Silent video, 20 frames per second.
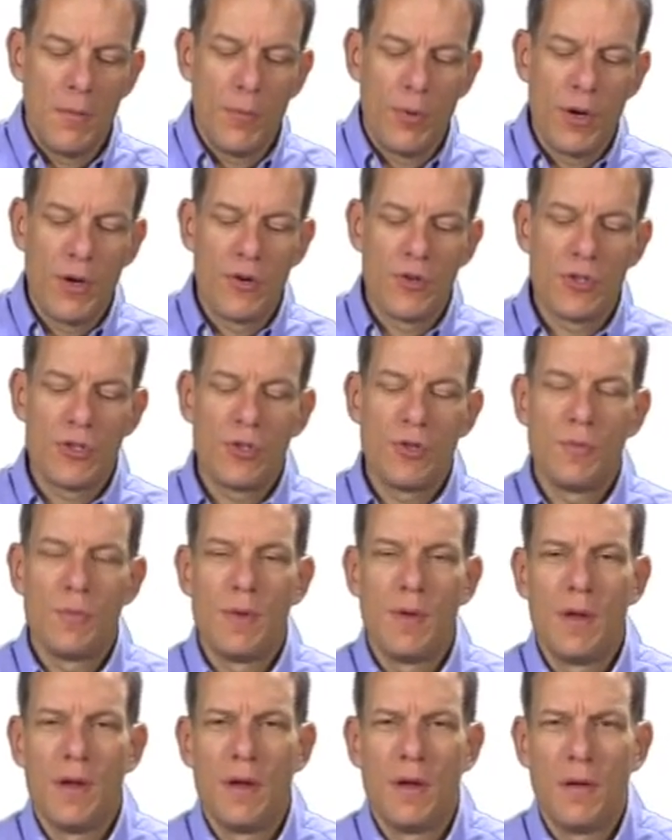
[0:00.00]
players
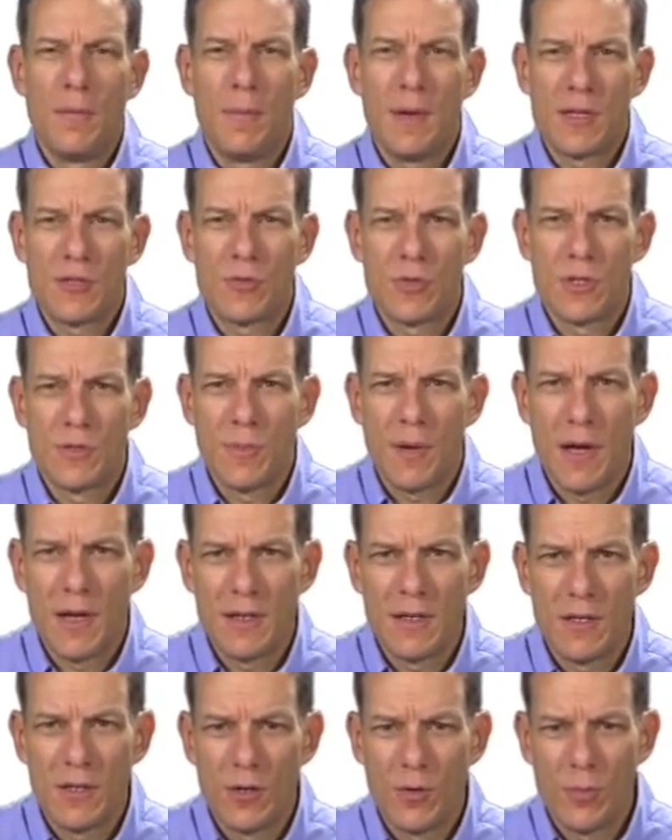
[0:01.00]
should best
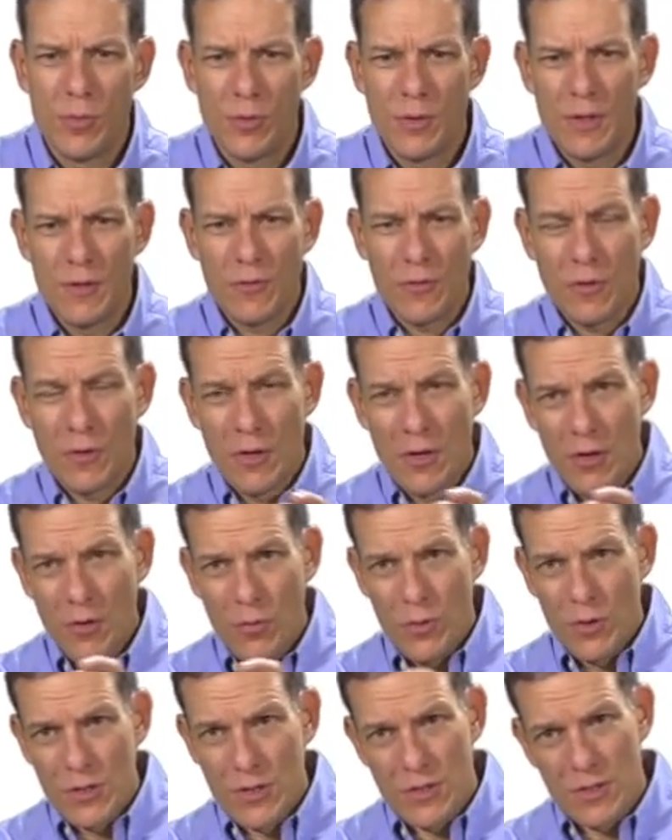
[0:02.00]
respond to their beliefs,
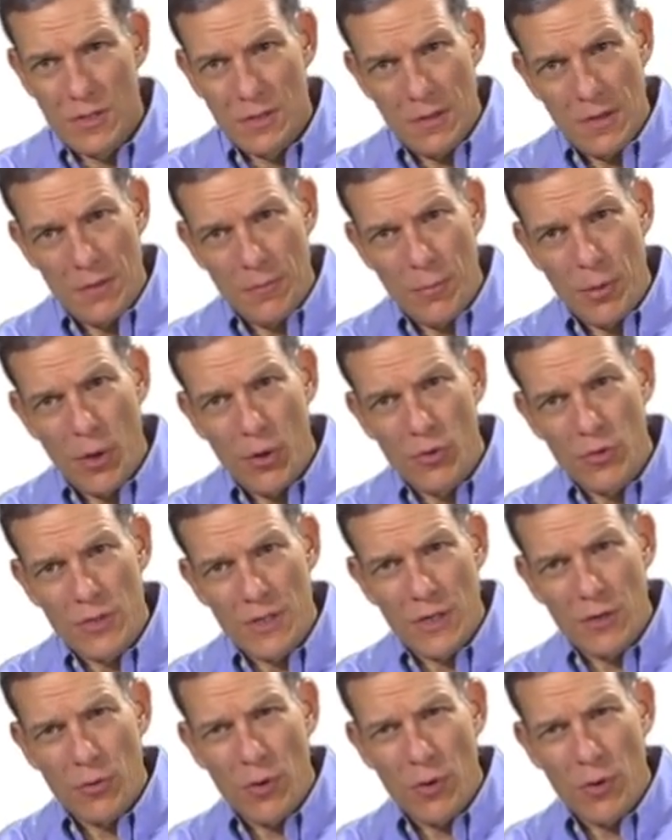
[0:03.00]
which is imposing